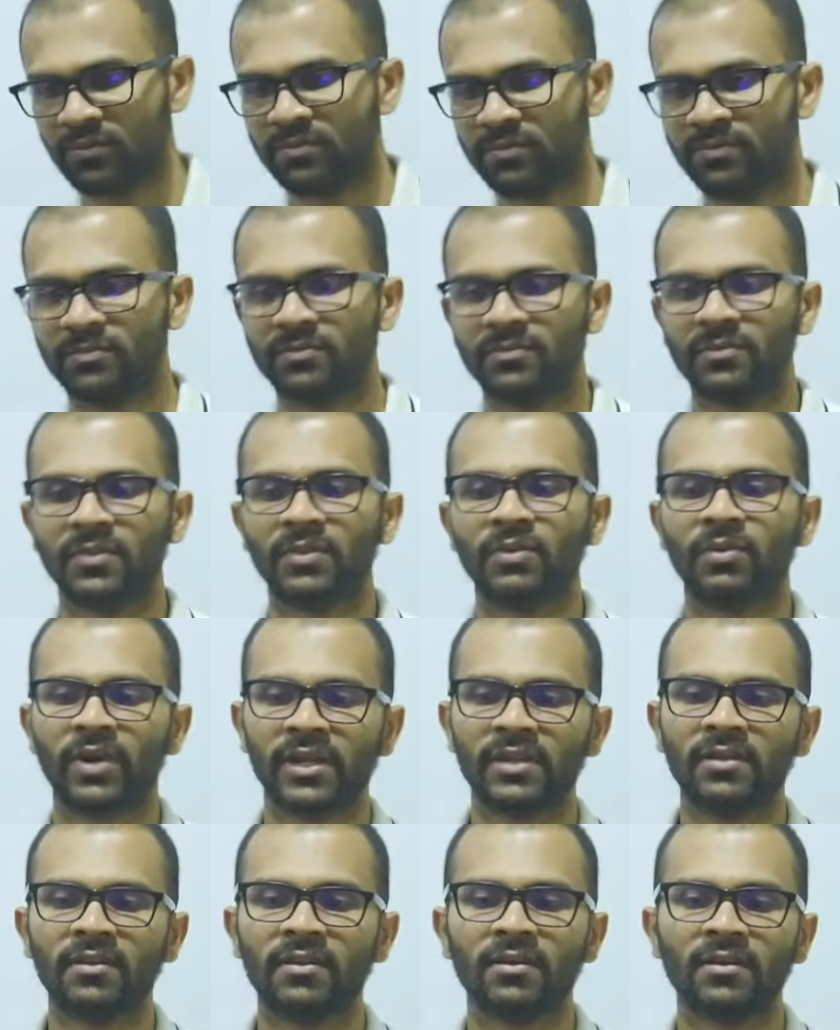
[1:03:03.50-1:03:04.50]
right?
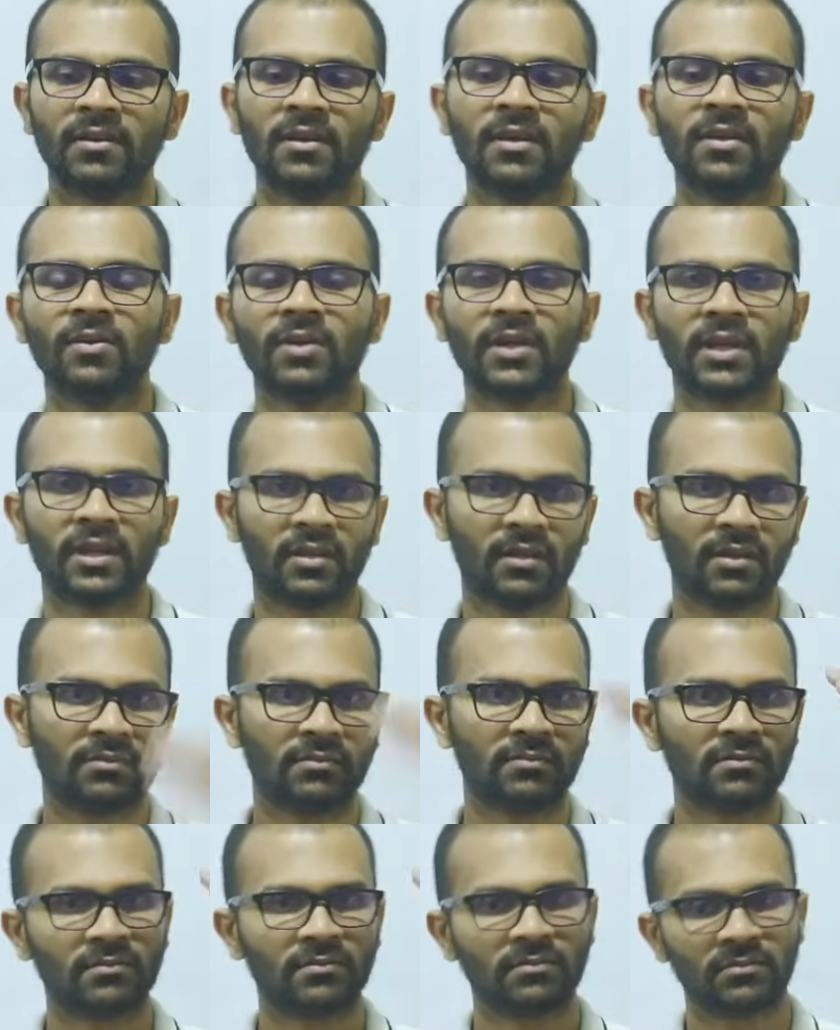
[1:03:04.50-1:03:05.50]
Okay, now,
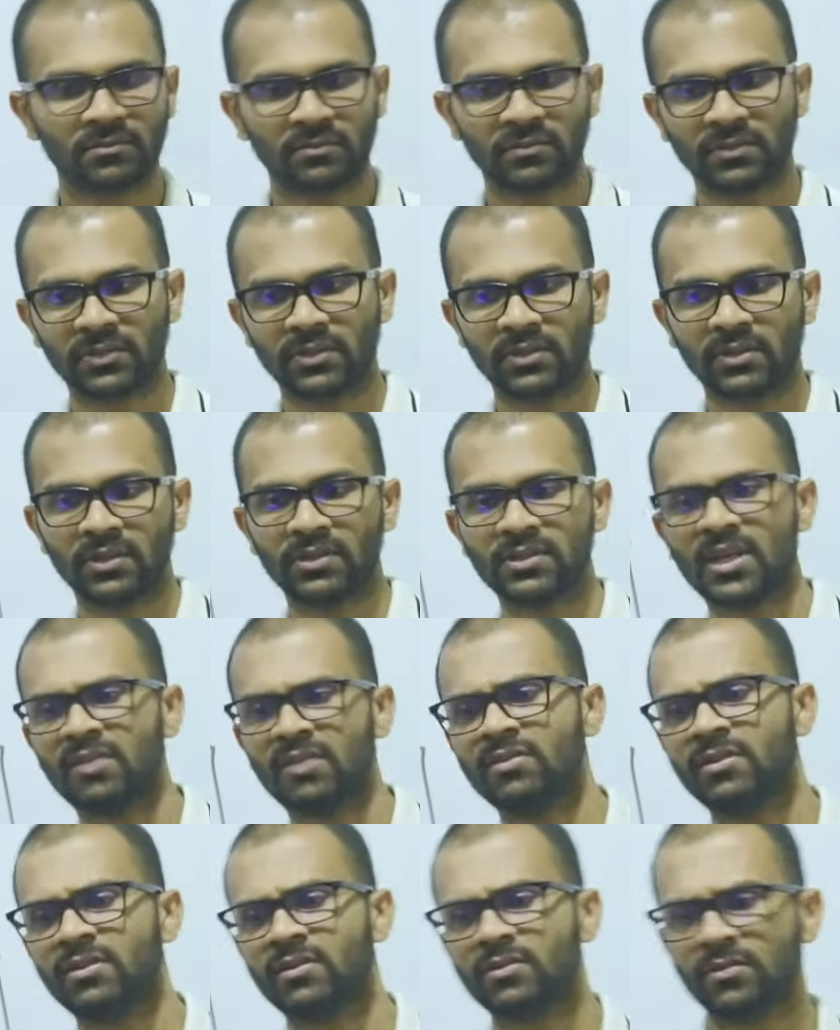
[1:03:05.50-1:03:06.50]
shall we
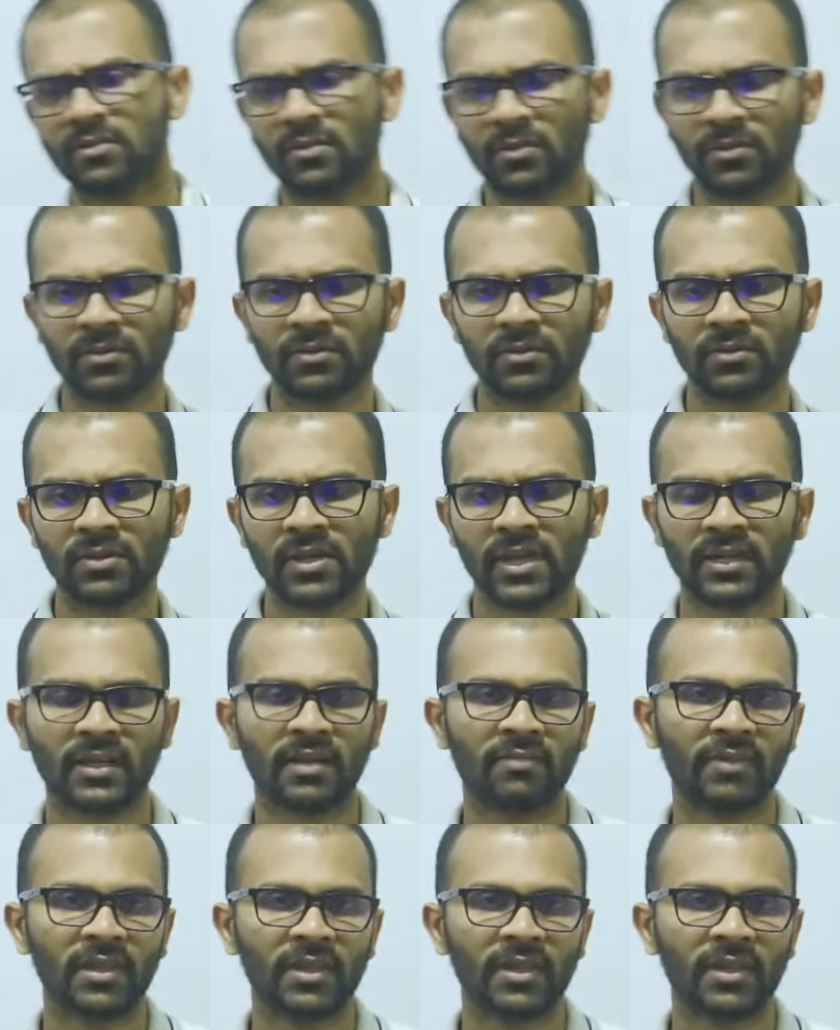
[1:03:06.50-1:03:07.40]
go? Good night, Laman.